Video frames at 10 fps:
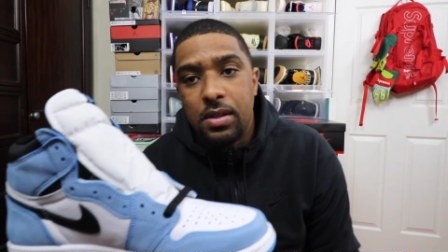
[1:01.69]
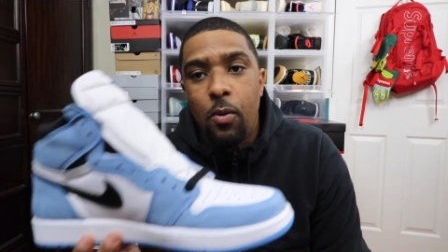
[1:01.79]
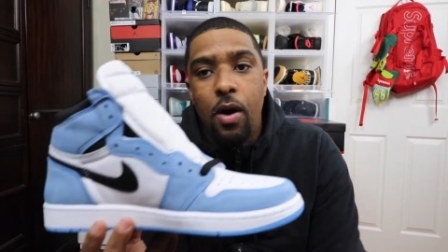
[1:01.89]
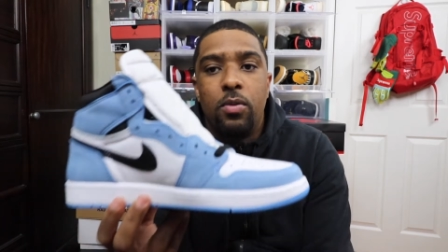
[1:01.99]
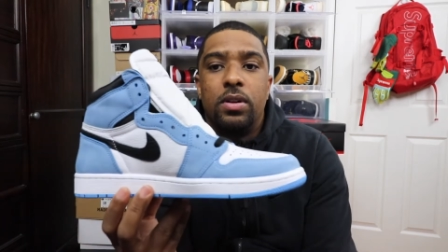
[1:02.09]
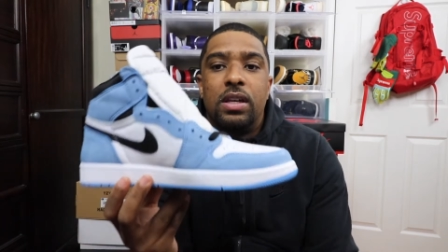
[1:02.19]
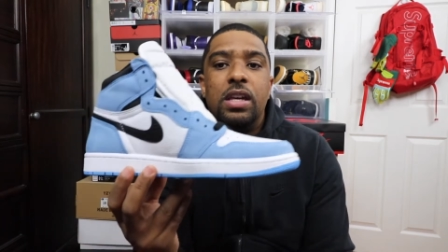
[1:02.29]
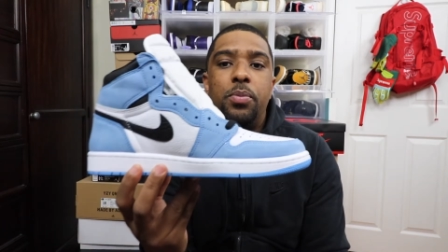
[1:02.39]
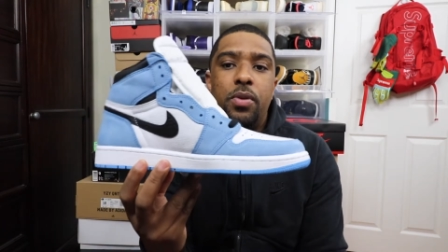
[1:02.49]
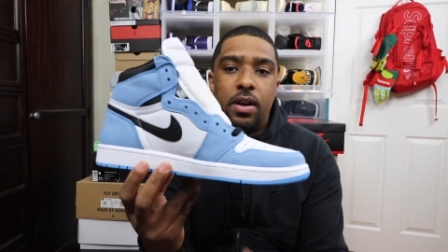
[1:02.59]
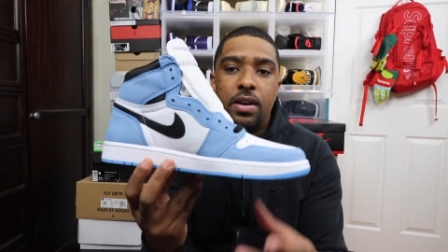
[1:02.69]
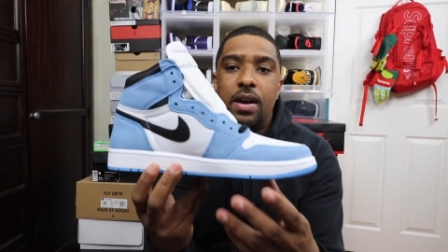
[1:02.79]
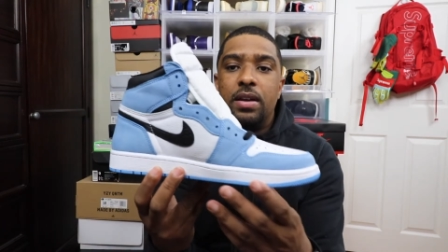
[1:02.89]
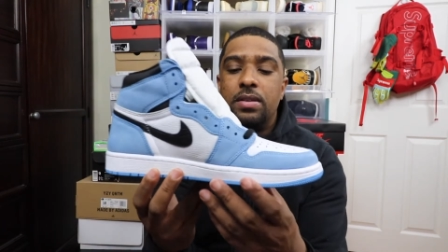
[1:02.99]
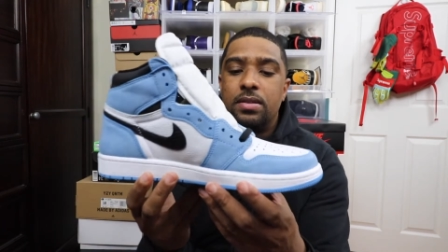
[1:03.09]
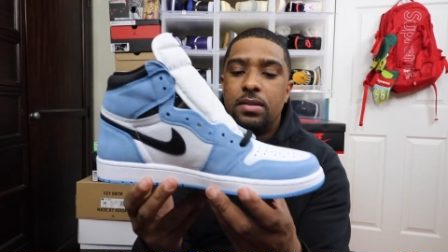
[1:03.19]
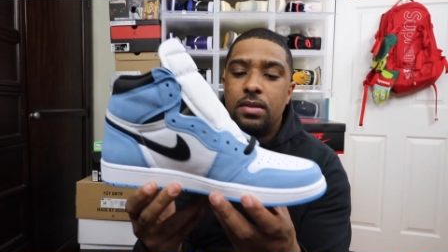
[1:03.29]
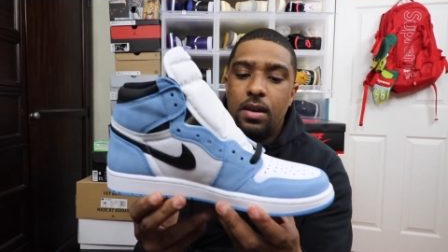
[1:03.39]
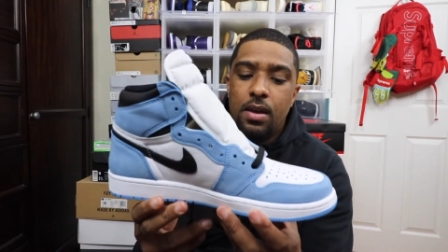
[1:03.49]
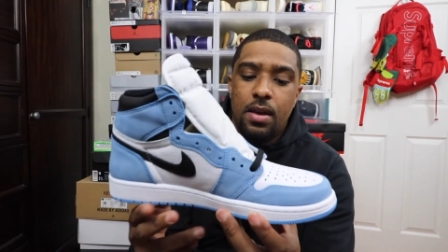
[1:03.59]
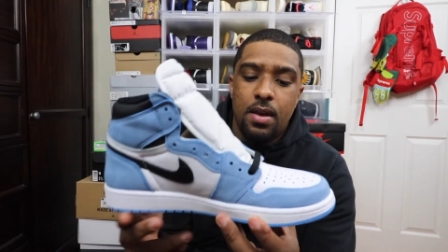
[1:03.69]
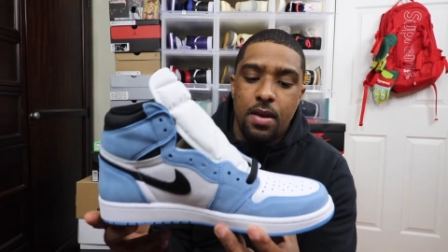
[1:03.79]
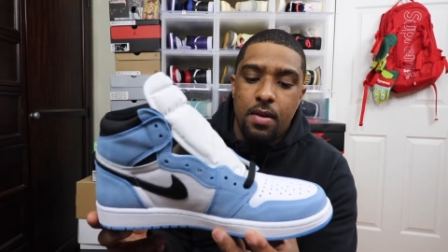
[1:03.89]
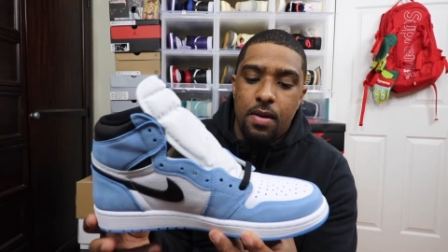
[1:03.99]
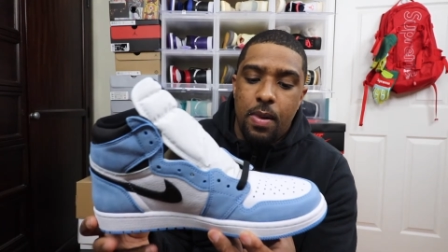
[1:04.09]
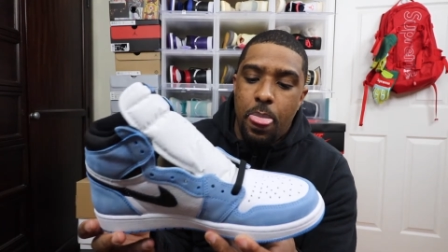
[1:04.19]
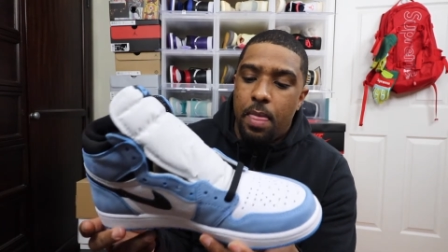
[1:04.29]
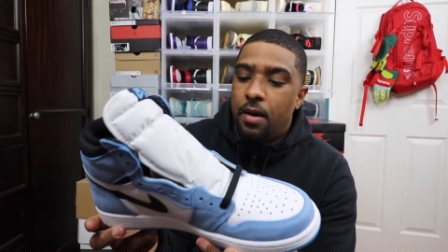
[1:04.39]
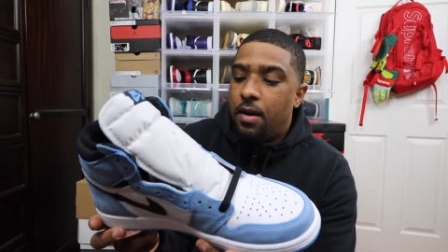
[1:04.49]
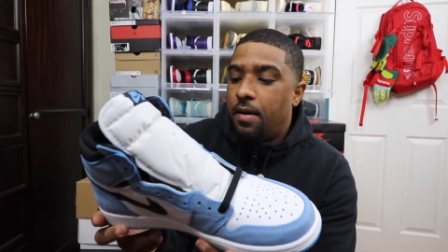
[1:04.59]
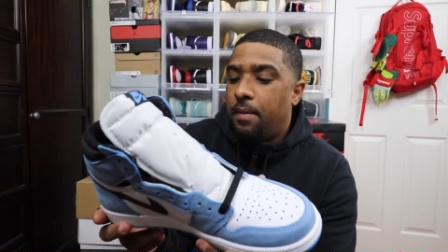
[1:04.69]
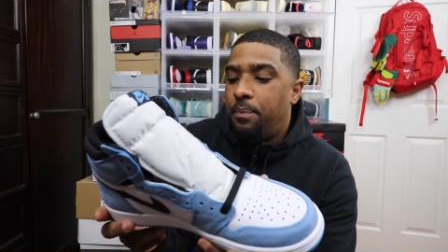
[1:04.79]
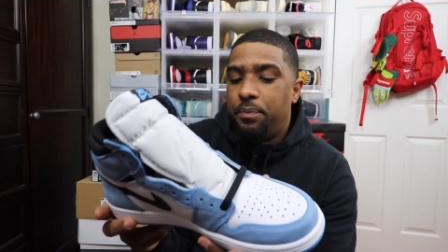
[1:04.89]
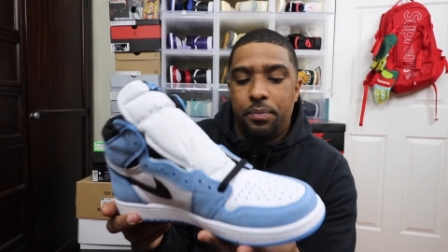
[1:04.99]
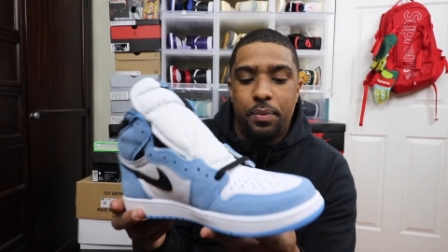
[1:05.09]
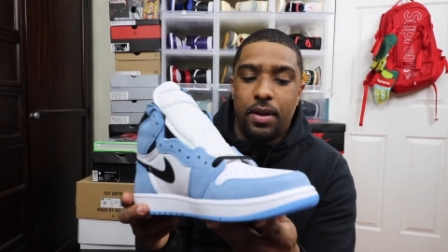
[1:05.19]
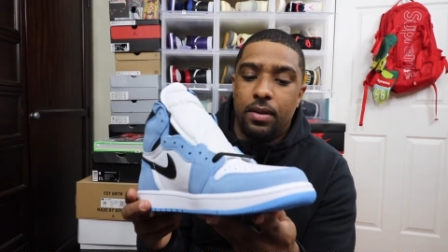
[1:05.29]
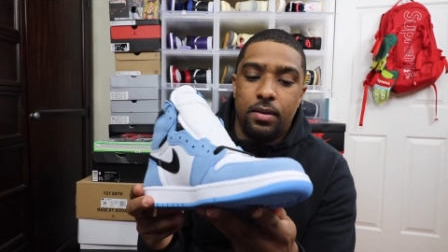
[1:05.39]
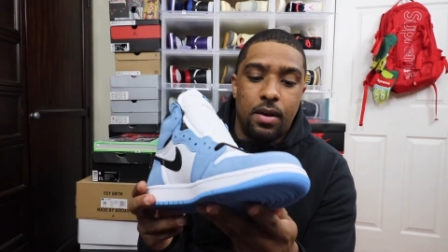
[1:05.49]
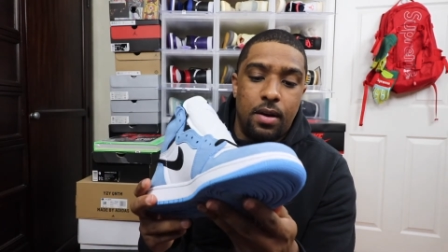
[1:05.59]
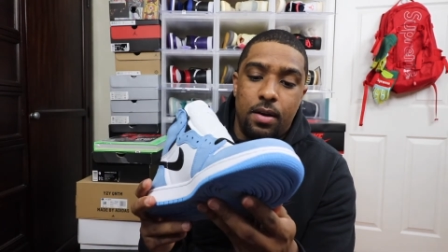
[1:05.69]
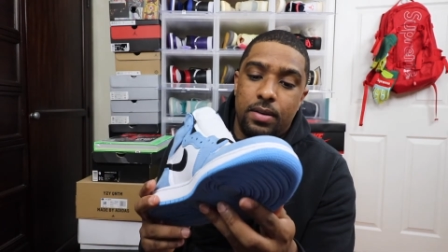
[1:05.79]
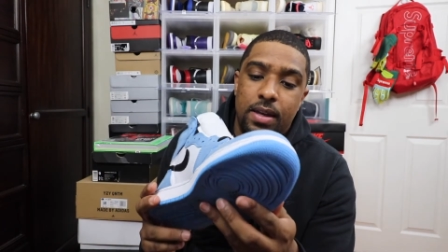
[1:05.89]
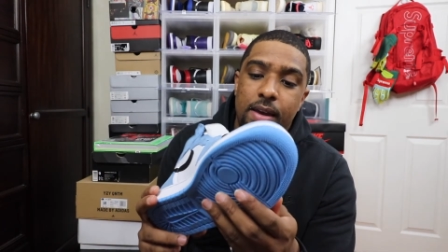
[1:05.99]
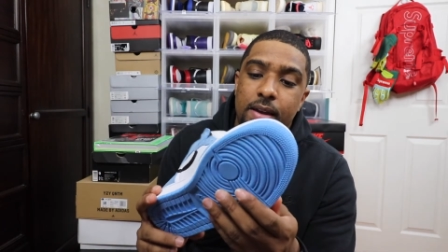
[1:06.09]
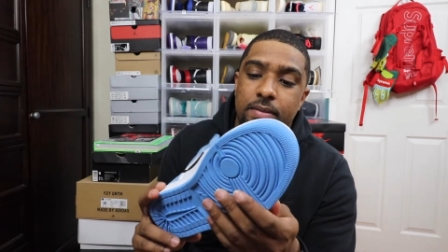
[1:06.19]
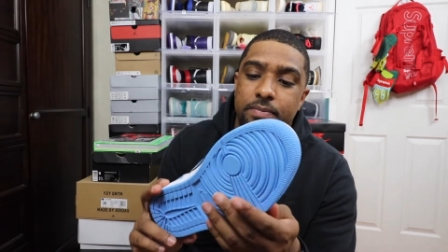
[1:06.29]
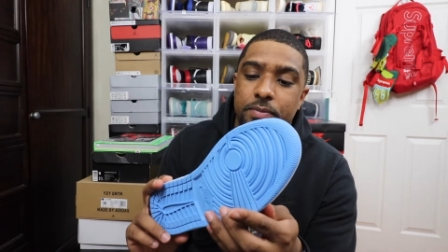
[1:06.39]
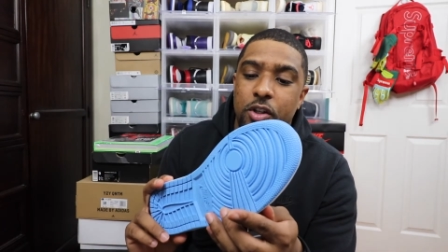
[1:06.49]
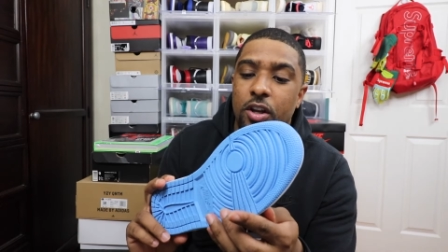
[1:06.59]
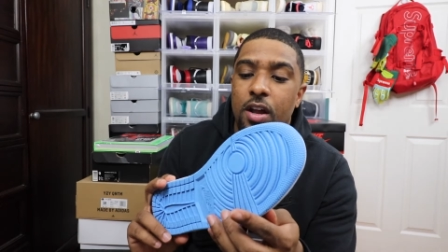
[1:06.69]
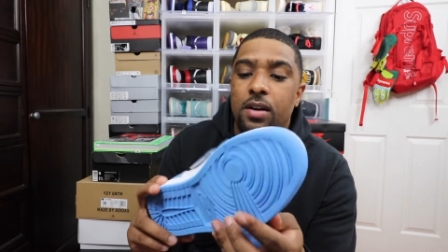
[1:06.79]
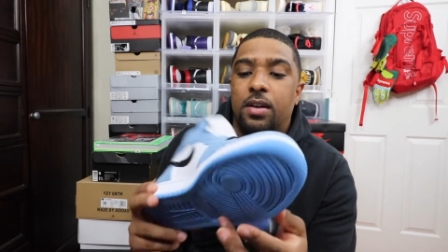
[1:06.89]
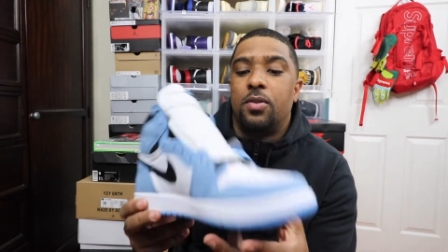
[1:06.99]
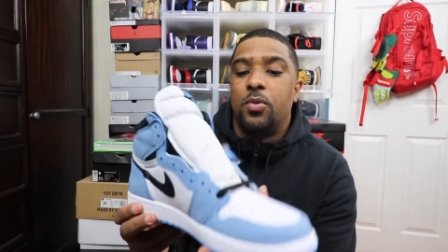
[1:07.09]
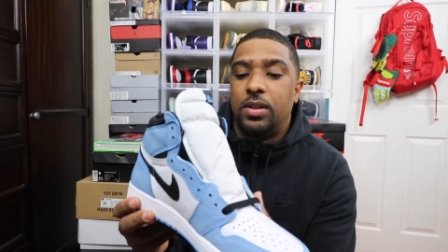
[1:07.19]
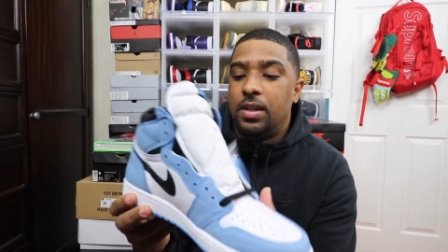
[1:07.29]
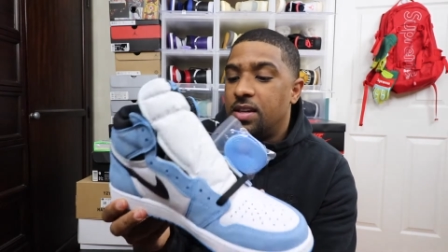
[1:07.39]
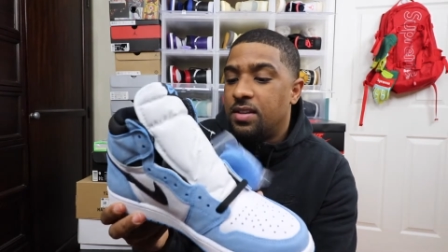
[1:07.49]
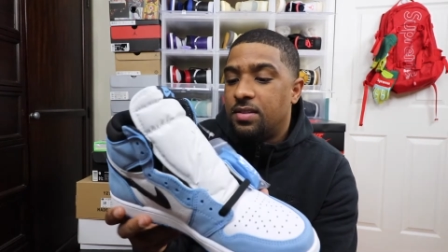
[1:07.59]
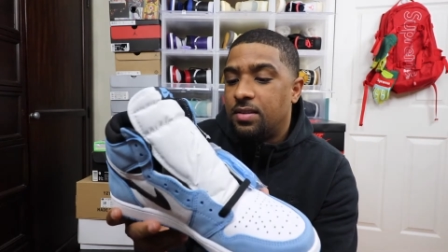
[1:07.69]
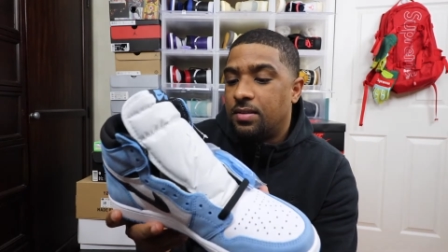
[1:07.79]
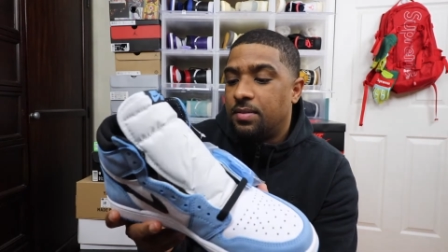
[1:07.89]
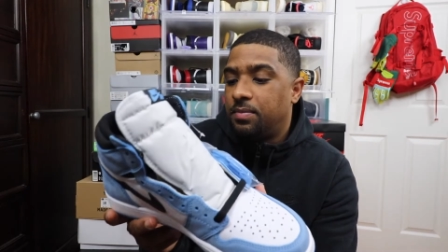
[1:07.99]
I want to keep one on ice. Uh, but uh, yeah, good luck with these.